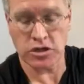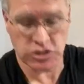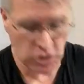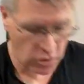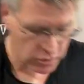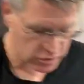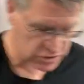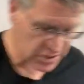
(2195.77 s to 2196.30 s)

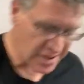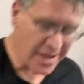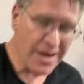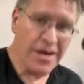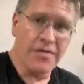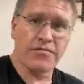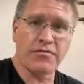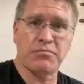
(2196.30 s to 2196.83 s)
shoulders
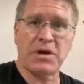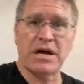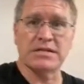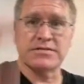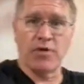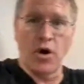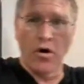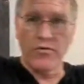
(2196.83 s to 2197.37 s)
because
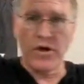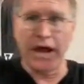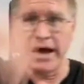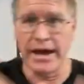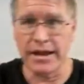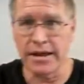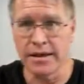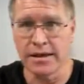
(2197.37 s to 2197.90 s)
of
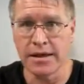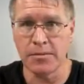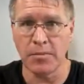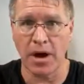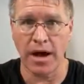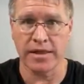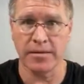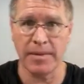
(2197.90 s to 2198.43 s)
overhead and
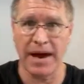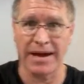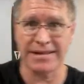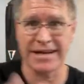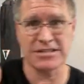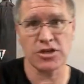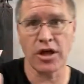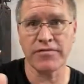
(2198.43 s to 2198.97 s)
behind the back.
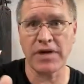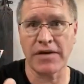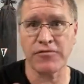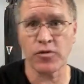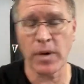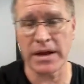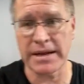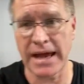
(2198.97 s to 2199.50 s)
That's all I've got for
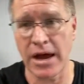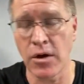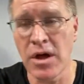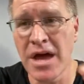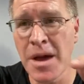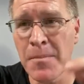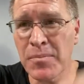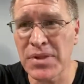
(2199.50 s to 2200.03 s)
right now.
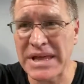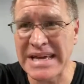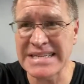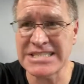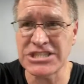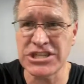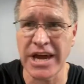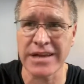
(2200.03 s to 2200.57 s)

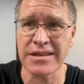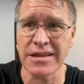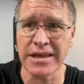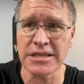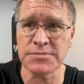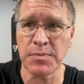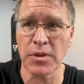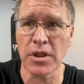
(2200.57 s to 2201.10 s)
Please check the
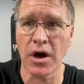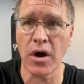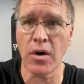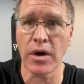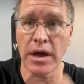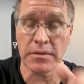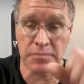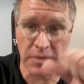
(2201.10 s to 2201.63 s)
links
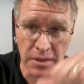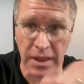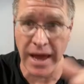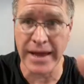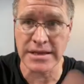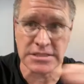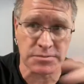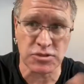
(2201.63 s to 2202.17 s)
below.
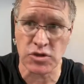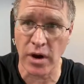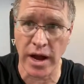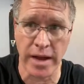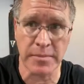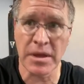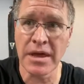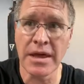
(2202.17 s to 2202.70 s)
Like,
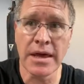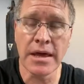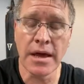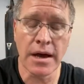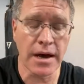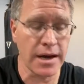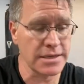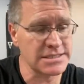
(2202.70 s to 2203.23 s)
subscribe.
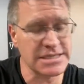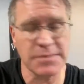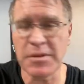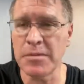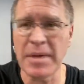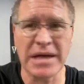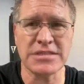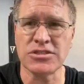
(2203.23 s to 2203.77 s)
Uh, send me
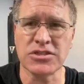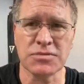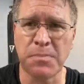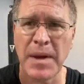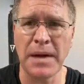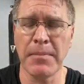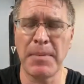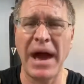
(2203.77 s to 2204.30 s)
messages.
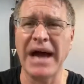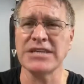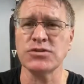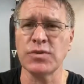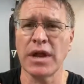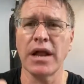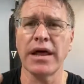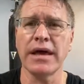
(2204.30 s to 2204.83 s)

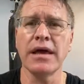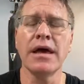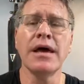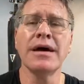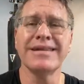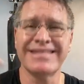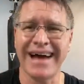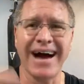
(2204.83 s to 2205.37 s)
Pasquinelli
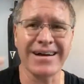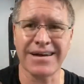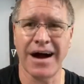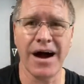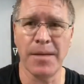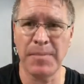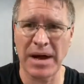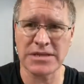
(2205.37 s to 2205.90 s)
dot
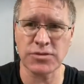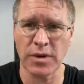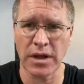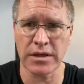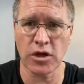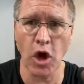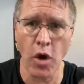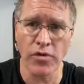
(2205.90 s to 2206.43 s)
com.
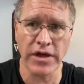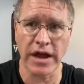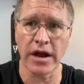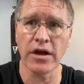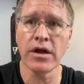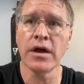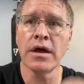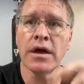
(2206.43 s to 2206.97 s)
Pasquinelli, go
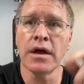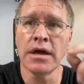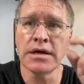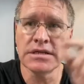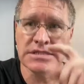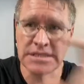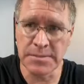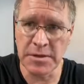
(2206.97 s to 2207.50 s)
there.
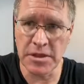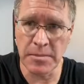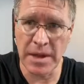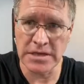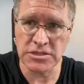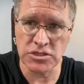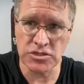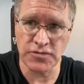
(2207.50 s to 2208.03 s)
Send me the
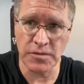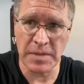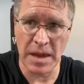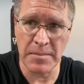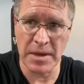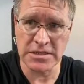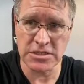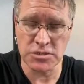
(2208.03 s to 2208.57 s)
message from
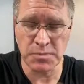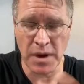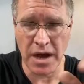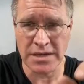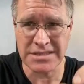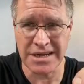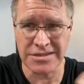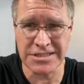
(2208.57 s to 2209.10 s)
that message
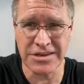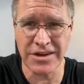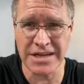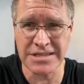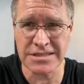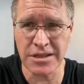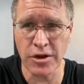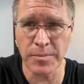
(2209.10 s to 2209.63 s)
box, and I'll see you
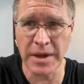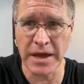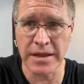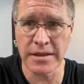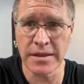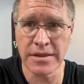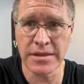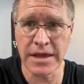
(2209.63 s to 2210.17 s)
guys in a little bit.
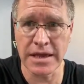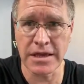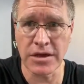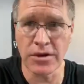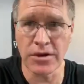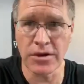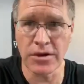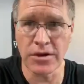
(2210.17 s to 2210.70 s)
Thank you.